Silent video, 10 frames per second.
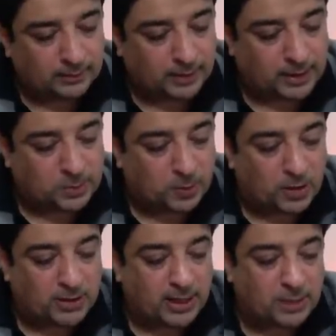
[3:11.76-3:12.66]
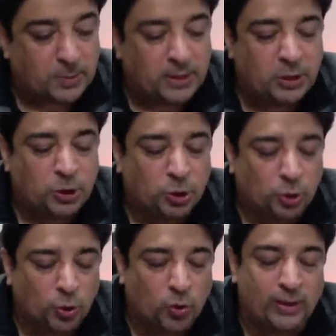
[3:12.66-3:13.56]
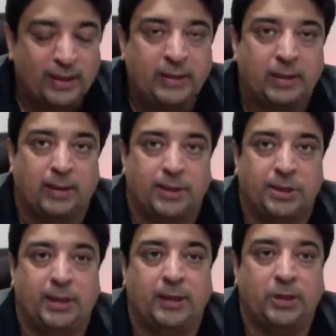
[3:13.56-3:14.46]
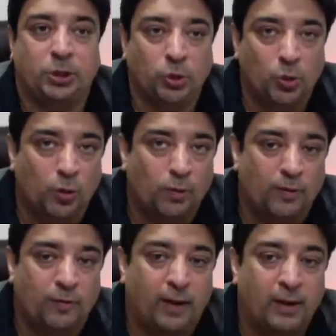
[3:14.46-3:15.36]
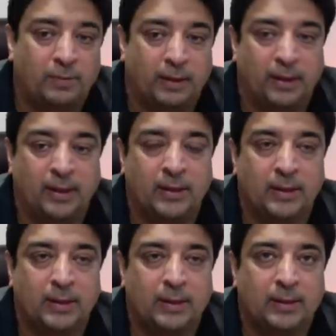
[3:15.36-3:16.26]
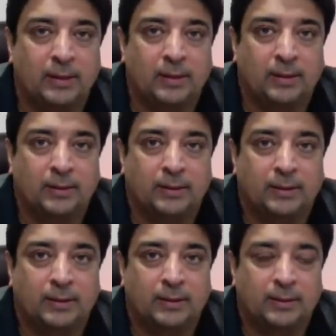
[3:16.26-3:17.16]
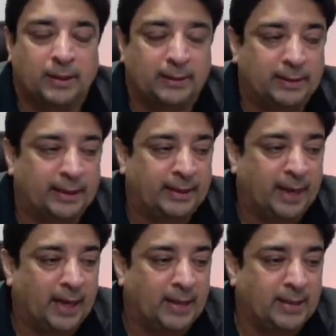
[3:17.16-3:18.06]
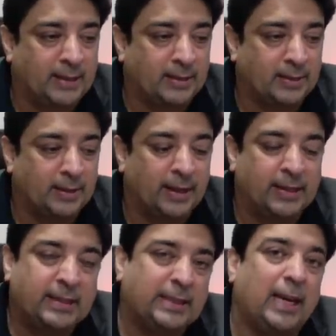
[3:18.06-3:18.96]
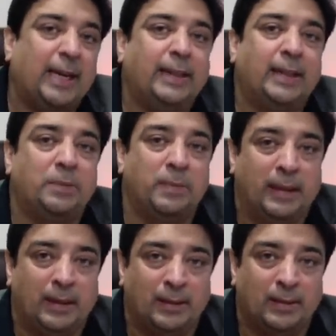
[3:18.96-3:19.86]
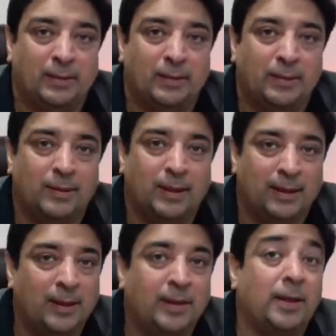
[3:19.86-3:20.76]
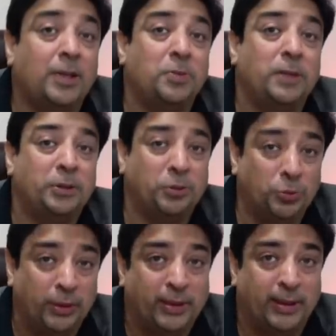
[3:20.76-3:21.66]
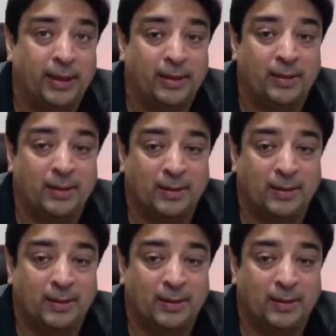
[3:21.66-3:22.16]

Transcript: the response has been so encouraging and so overwhelming that it has excited me and encouraged me to do it again.